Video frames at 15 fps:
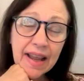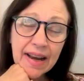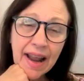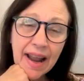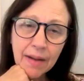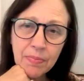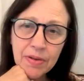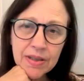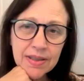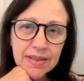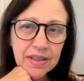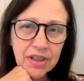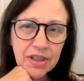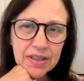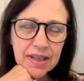will say that
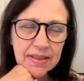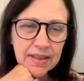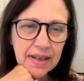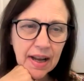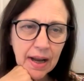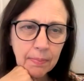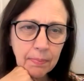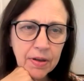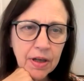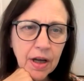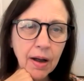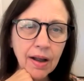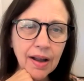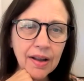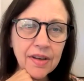happens. It just hasn't
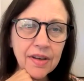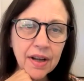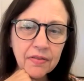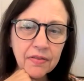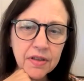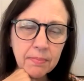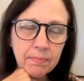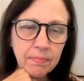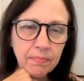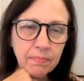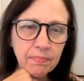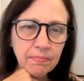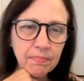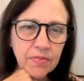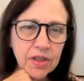happened enough
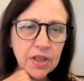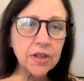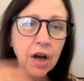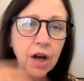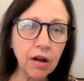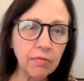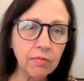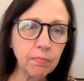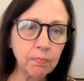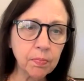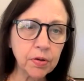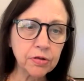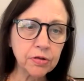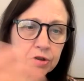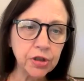to
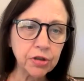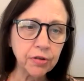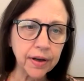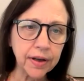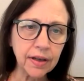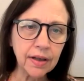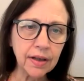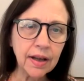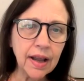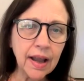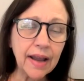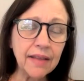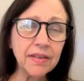not pursue it.